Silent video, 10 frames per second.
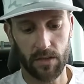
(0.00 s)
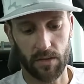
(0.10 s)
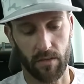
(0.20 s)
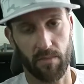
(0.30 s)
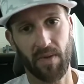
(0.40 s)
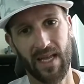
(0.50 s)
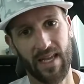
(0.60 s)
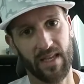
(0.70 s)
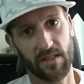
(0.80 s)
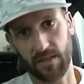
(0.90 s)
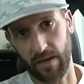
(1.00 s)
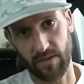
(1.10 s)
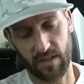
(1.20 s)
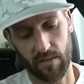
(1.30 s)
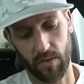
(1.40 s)
So the pinning is
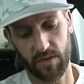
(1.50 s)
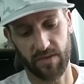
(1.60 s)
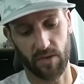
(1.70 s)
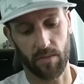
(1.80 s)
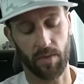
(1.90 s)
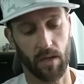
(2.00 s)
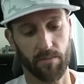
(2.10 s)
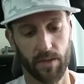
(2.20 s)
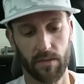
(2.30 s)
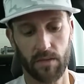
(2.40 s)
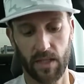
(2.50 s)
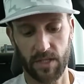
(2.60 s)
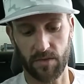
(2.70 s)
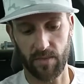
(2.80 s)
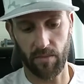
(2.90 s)
obviously the most difficult part, but you
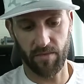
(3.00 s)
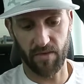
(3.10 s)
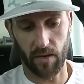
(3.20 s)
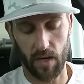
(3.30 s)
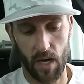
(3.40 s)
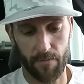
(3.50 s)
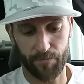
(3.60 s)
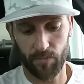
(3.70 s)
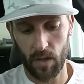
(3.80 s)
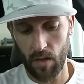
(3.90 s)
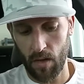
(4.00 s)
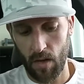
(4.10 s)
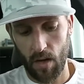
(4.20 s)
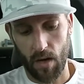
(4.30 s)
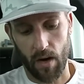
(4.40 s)
guys should be able to figure it out.
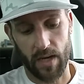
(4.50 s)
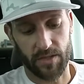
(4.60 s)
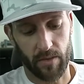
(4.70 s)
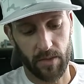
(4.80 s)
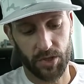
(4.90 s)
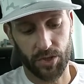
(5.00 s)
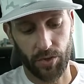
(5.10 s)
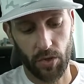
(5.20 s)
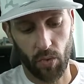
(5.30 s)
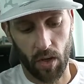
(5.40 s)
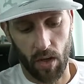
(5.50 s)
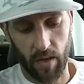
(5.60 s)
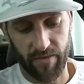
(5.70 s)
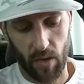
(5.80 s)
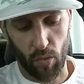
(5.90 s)
All right, so I'm gonna show you where
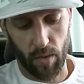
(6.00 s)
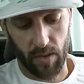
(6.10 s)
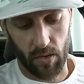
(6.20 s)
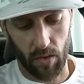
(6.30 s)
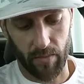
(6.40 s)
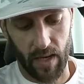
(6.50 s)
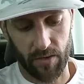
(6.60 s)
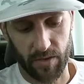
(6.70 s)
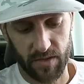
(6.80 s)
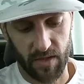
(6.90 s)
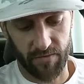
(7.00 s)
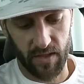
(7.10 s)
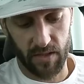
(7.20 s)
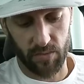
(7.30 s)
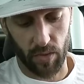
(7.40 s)
all of that warm and cold monitoring stuff
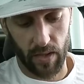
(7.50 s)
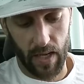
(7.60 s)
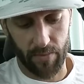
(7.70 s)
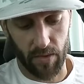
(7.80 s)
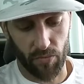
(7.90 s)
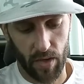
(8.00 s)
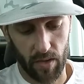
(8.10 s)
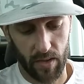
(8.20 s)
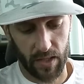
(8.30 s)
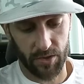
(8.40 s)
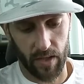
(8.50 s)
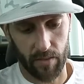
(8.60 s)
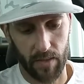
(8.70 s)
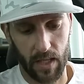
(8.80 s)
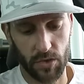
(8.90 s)
is. We're gonna hop into rear
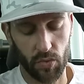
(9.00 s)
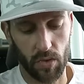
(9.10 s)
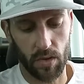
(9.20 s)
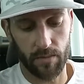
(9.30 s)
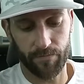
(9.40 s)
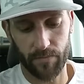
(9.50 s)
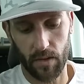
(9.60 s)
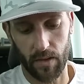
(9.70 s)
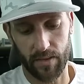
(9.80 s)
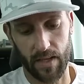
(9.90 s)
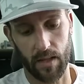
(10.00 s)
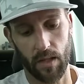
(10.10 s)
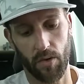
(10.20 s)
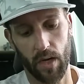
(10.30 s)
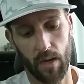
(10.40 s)
electronic module, let that
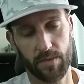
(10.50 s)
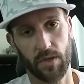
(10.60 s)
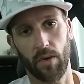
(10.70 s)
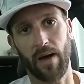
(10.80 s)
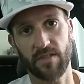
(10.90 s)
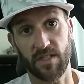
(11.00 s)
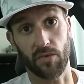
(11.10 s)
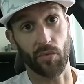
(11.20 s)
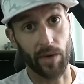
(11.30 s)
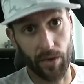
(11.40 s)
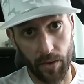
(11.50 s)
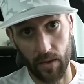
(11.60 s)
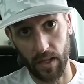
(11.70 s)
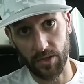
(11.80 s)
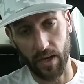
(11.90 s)
load up. So obviously rear
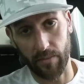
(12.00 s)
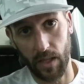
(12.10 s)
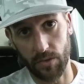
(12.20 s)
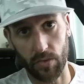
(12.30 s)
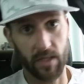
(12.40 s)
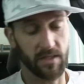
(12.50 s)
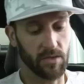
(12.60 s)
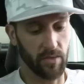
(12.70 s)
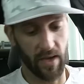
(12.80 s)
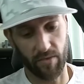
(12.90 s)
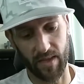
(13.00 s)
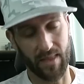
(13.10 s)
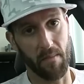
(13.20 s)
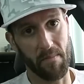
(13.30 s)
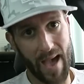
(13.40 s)
electronic module has to do with
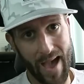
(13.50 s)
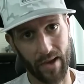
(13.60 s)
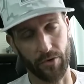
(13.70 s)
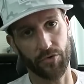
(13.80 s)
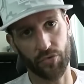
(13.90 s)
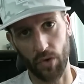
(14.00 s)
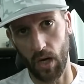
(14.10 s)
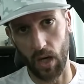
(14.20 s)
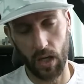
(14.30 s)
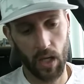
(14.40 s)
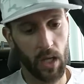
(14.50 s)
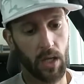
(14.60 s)
everything in the back, your trunk,